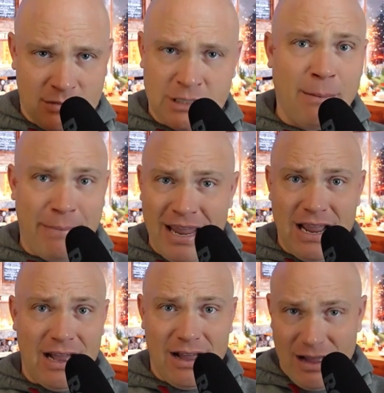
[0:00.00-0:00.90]
to
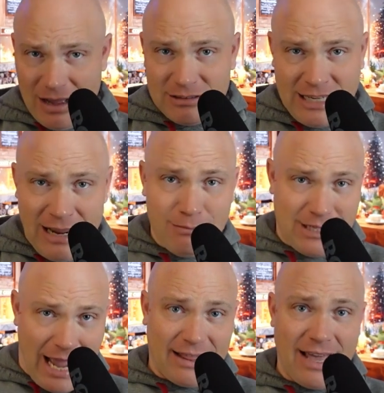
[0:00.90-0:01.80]
beat
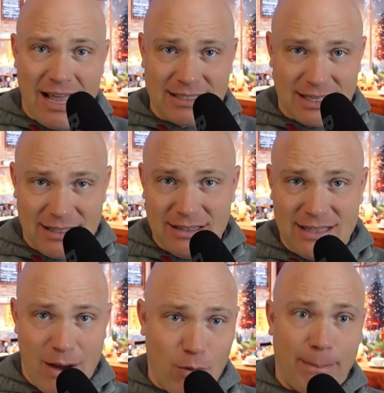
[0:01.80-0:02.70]
teams like this
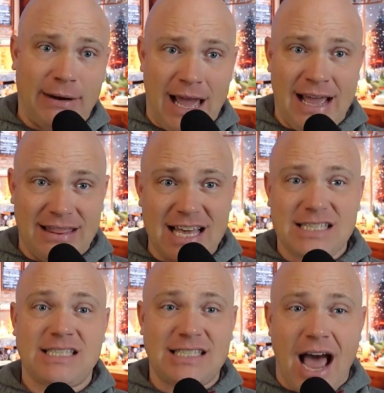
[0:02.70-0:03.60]
that will play
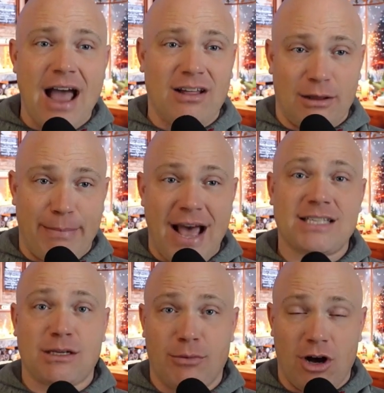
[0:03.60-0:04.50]
this style of
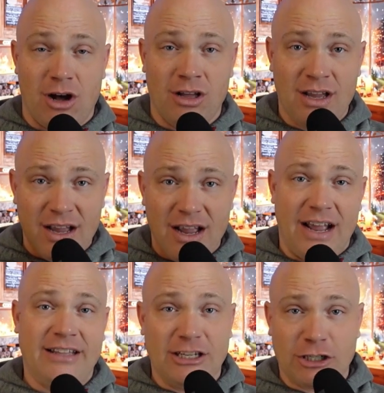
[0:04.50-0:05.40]
basketball
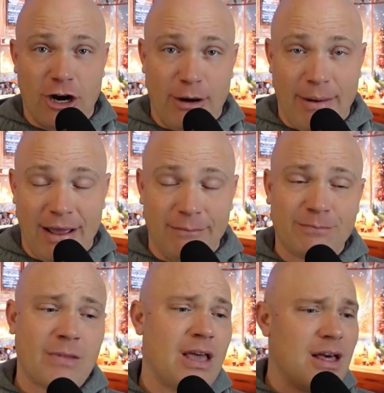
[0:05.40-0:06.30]
in the tournament.
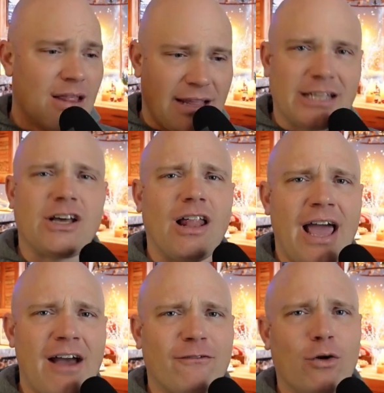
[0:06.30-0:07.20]
That's all I
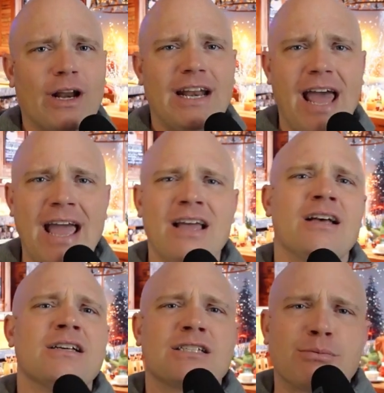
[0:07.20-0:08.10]
have for you today.
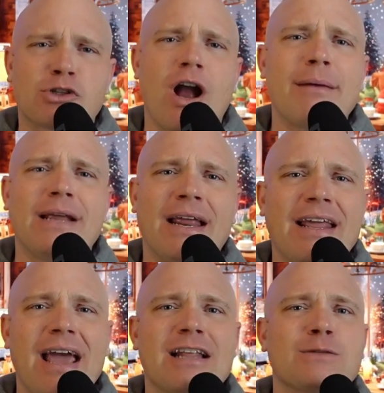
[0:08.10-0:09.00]
Subscribe to
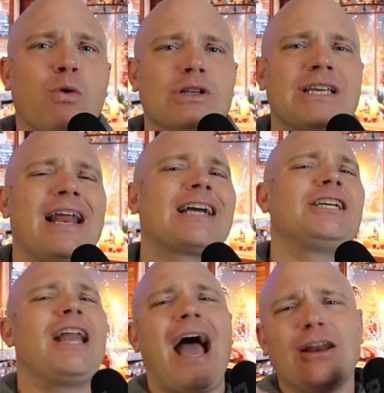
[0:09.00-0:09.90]
Indiana Sports
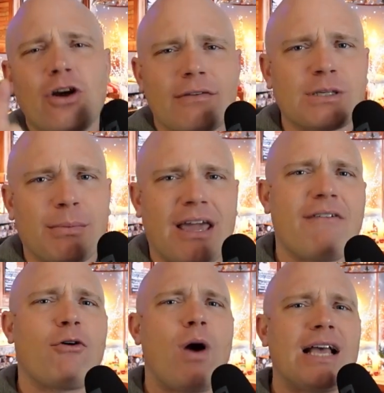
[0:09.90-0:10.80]
Connection. I do have some
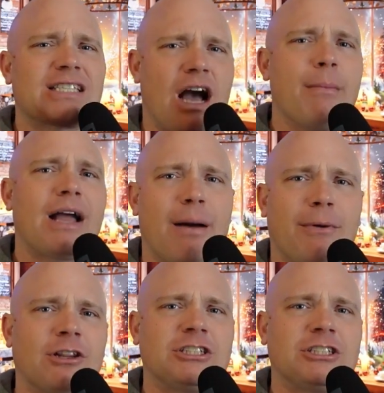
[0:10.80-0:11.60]
giveaways coming up on the